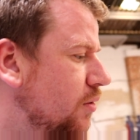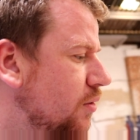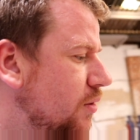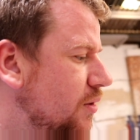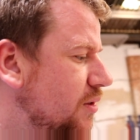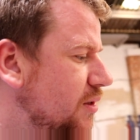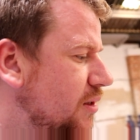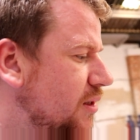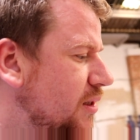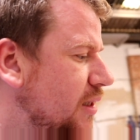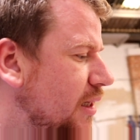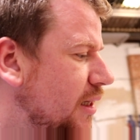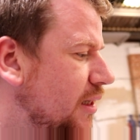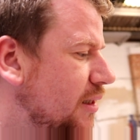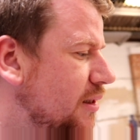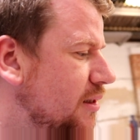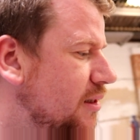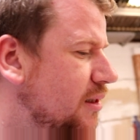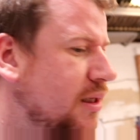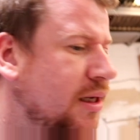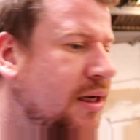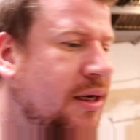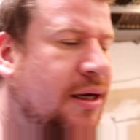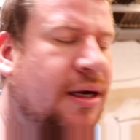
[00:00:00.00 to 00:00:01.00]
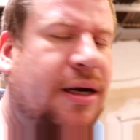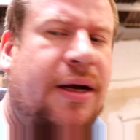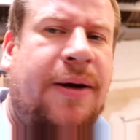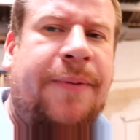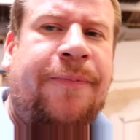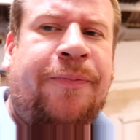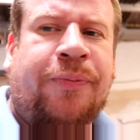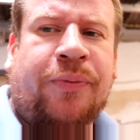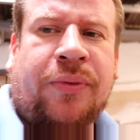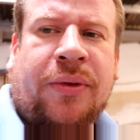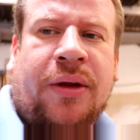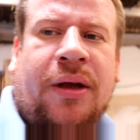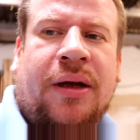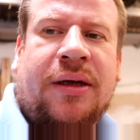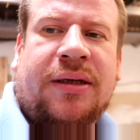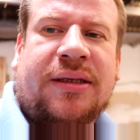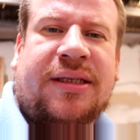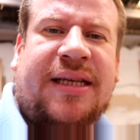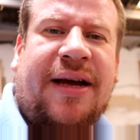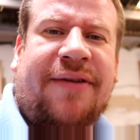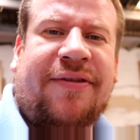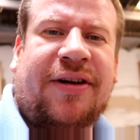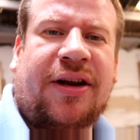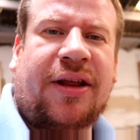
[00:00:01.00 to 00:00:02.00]
6,
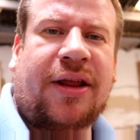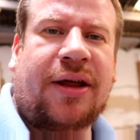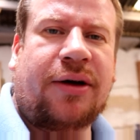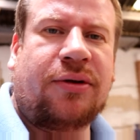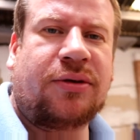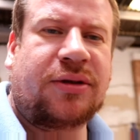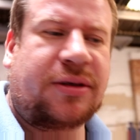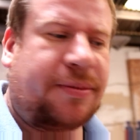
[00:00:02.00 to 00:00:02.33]
7 of those